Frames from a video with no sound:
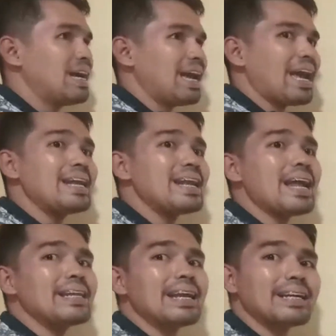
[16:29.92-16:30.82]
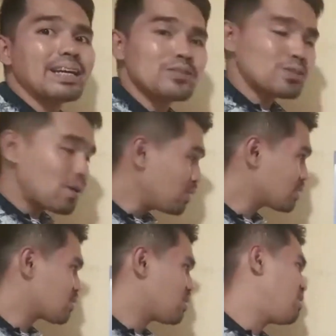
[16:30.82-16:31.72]
And then the result
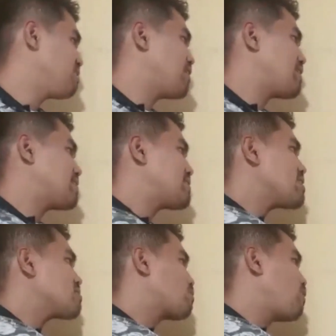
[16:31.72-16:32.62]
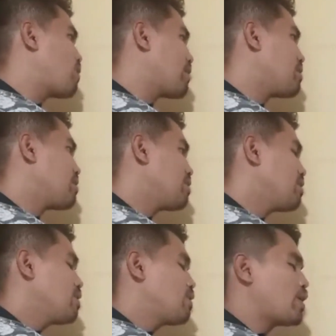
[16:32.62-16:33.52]
of the z-score
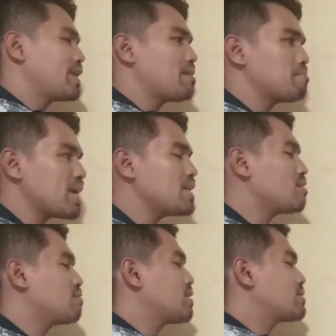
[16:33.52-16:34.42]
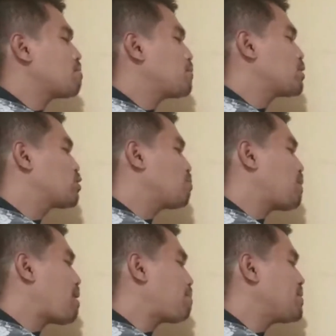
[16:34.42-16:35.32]
or the mean of the sample group
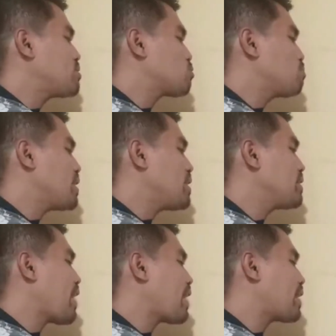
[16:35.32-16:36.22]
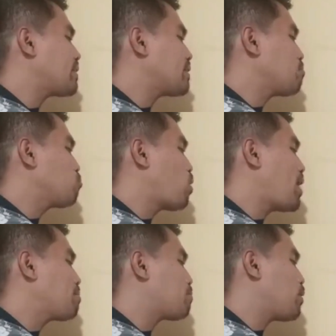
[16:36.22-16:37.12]
happens to be negative
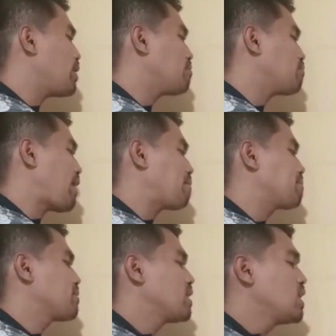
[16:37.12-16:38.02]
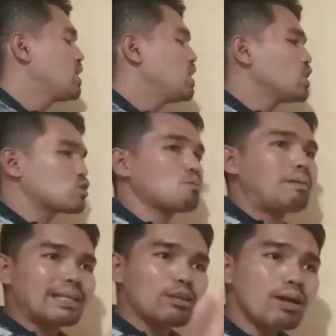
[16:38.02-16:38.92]
1.5. So,
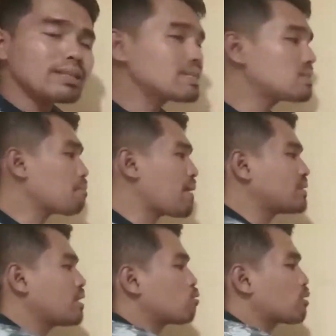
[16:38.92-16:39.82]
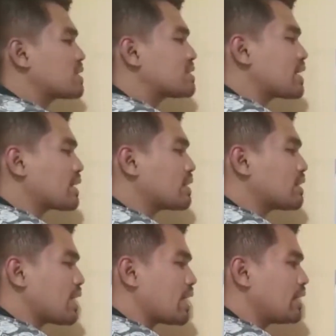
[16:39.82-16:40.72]
but you anticipated to reject it
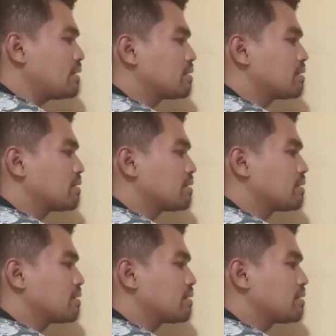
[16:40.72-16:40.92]
here,